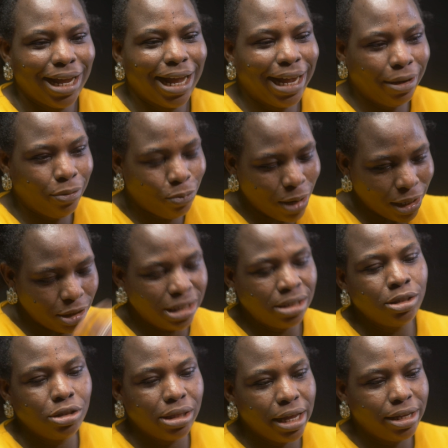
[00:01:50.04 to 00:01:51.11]
I went
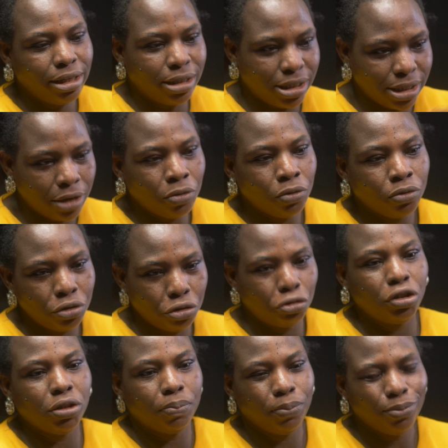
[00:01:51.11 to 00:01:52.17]
in take second
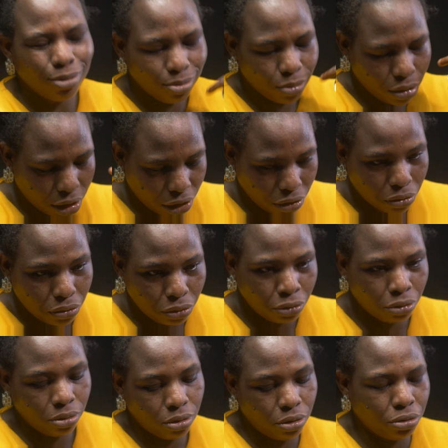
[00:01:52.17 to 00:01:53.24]
strip,
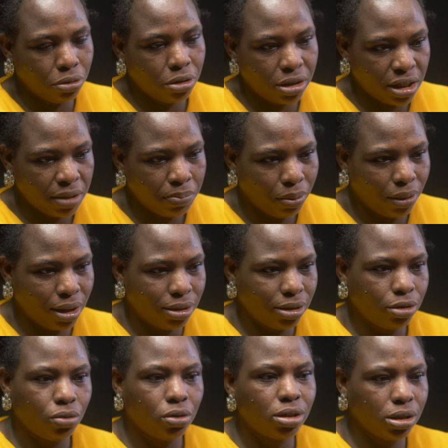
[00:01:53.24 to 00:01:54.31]
still do the same thing.
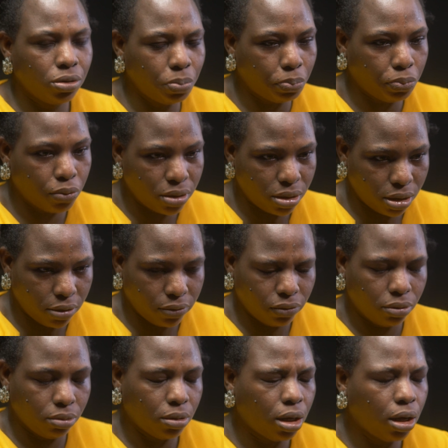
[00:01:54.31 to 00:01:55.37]
It was still positive.
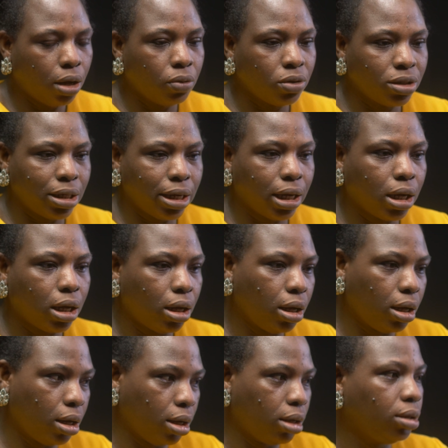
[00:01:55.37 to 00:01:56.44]
I was like,
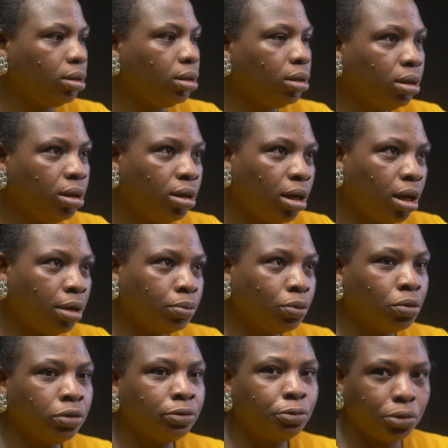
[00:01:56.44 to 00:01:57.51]
ha, I'm
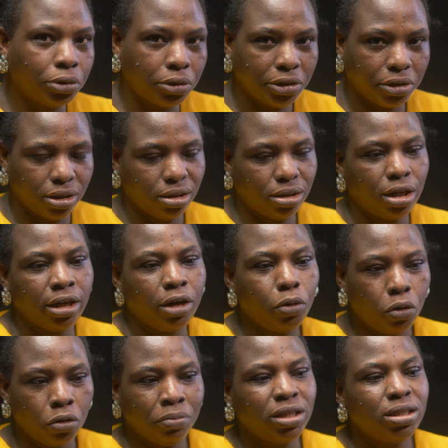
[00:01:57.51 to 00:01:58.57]
done for it. And I
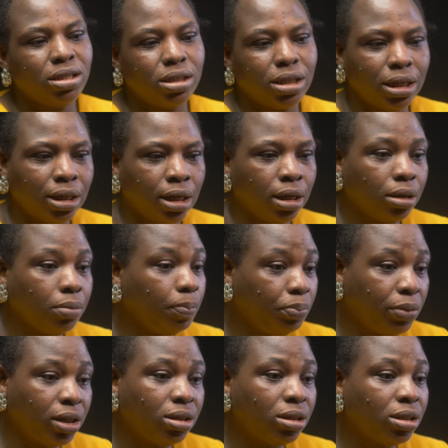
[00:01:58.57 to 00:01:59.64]
called my sister that,
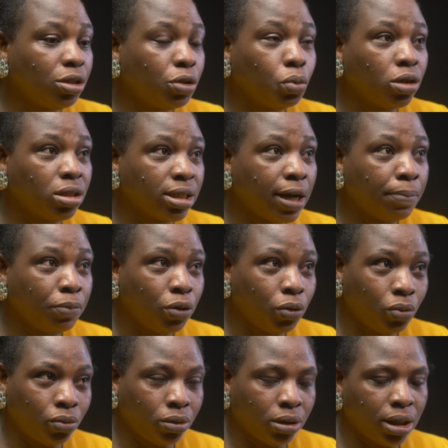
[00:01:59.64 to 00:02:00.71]
man, this is what is
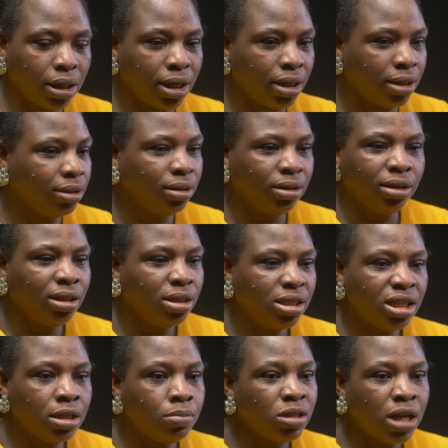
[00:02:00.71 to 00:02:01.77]
happening now. That
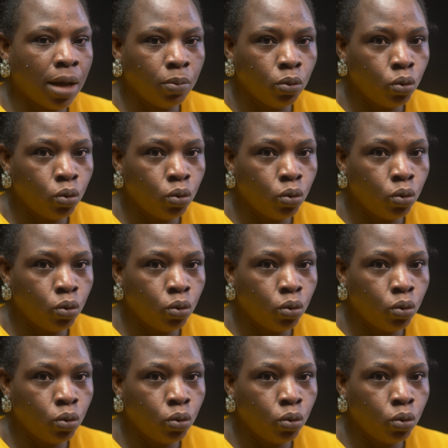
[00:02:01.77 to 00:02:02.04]
seems I'm